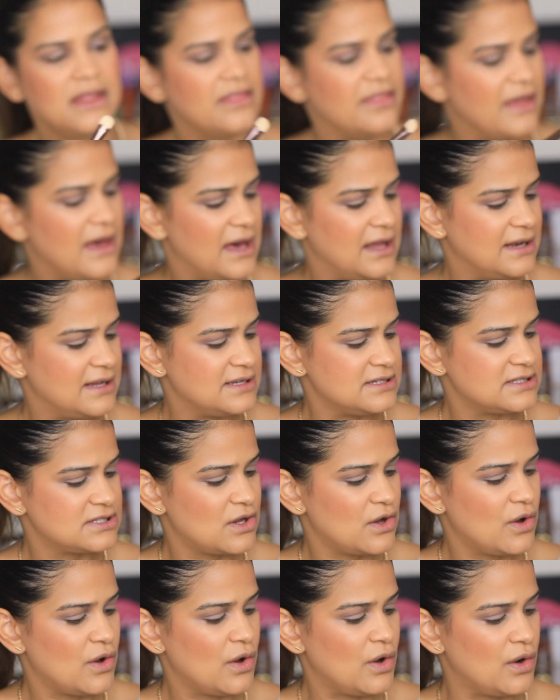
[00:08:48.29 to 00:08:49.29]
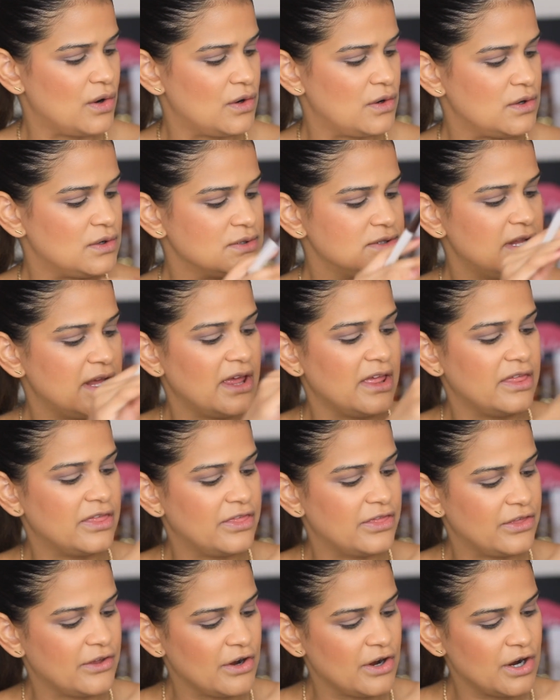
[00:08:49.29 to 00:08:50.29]
that is called
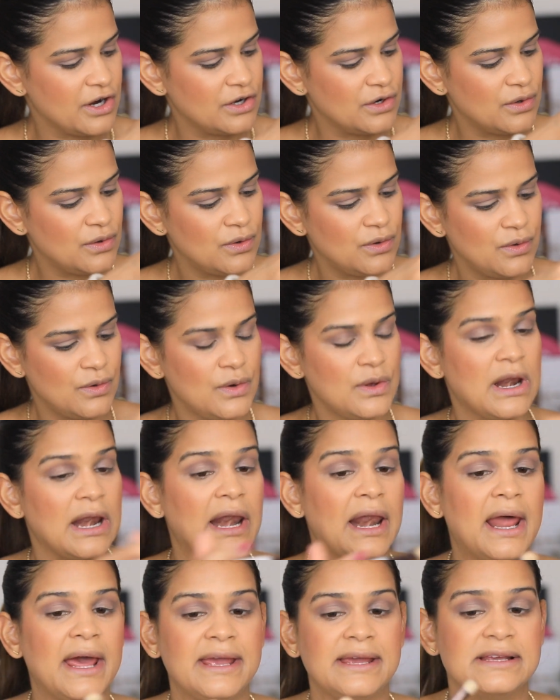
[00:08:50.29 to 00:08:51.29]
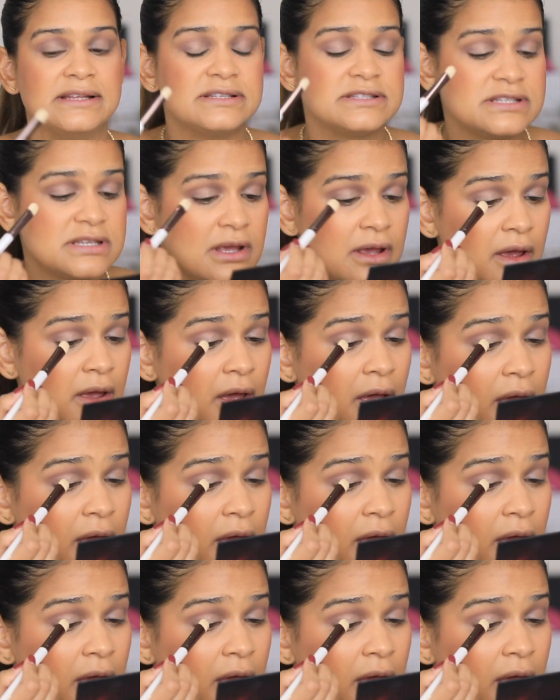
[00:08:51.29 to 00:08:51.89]
Eternal Light.